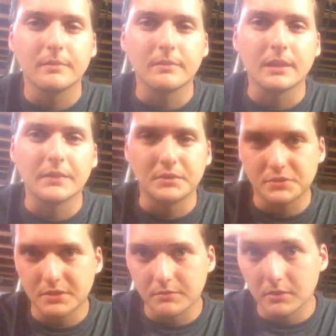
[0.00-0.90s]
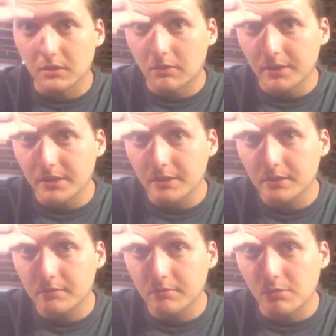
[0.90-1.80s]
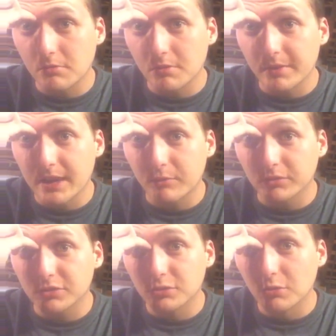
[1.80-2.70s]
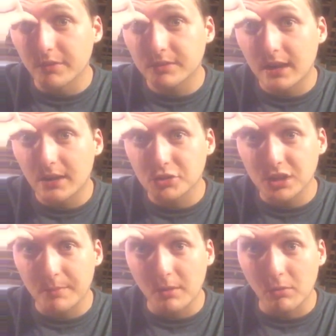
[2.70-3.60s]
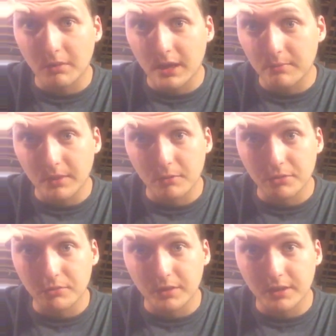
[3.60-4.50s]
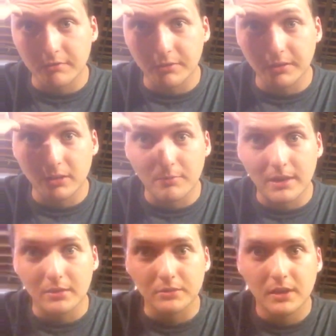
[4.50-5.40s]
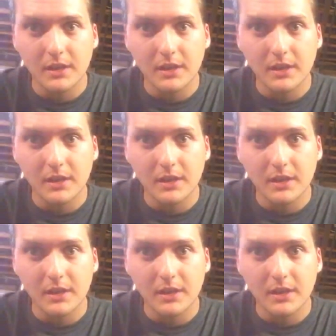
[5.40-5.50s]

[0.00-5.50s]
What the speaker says: Now that you said Volare Roadrunner, we have one stored at the tire shop I work at for the owner's friend. Really low miles.